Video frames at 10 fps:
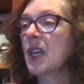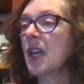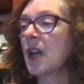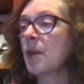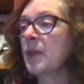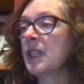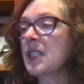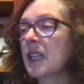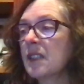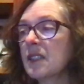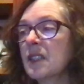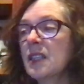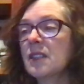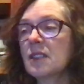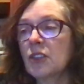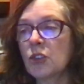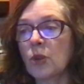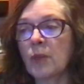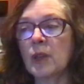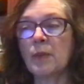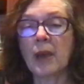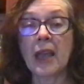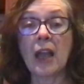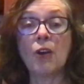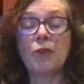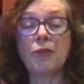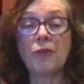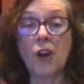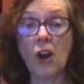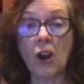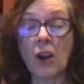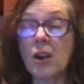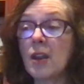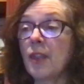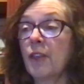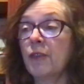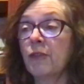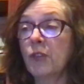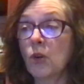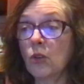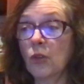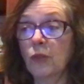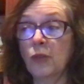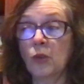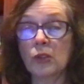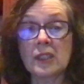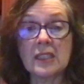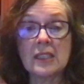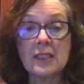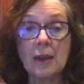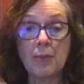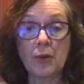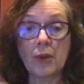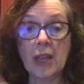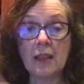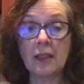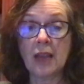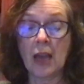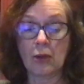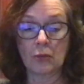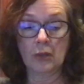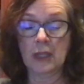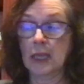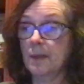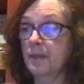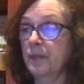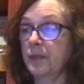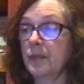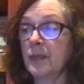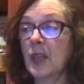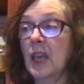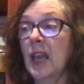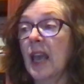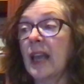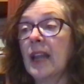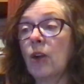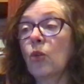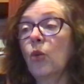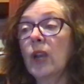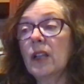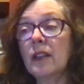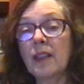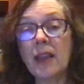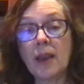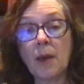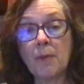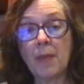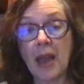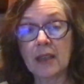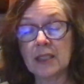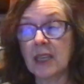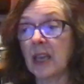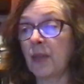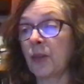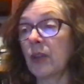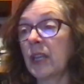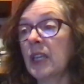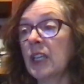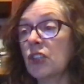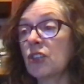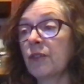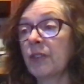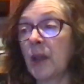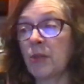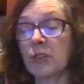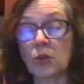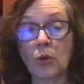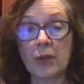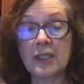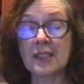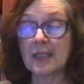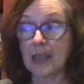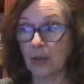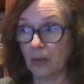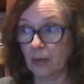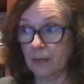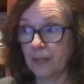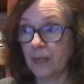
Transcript: Um, intensity is determined by how far the vocal folds separate laterally and how quickly they come back together in each vibratory cycle.